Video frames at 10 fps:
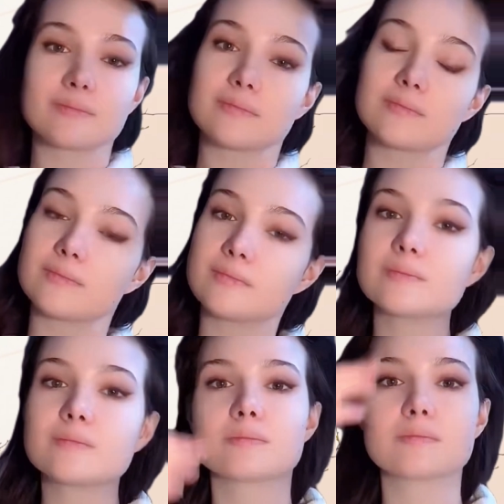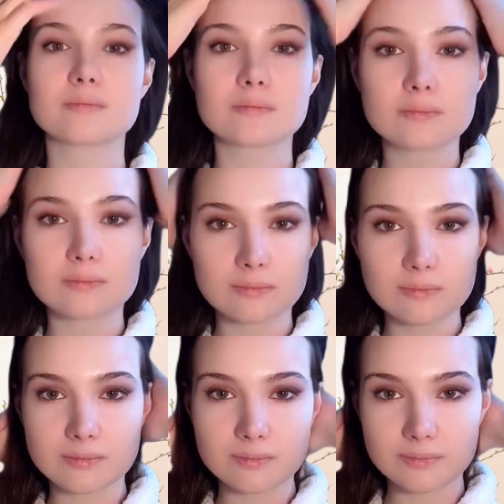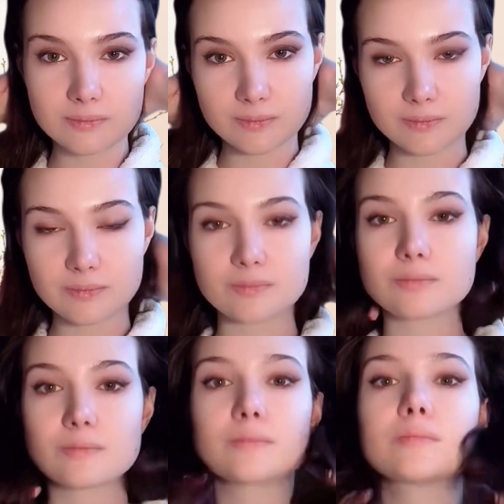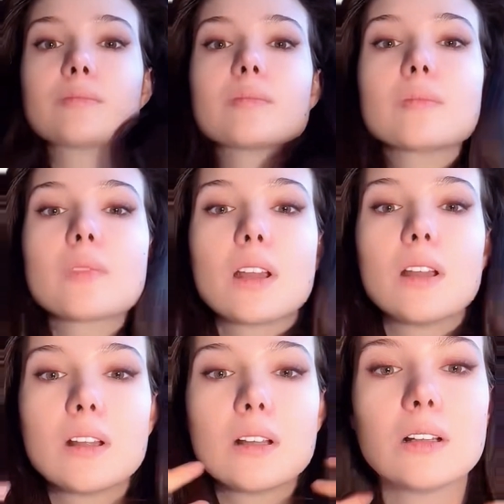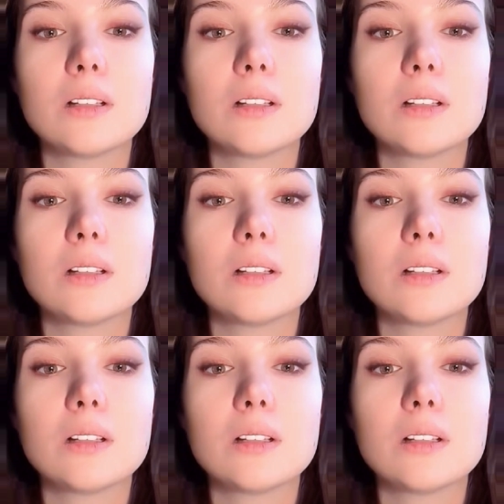No one is speaking in this clip.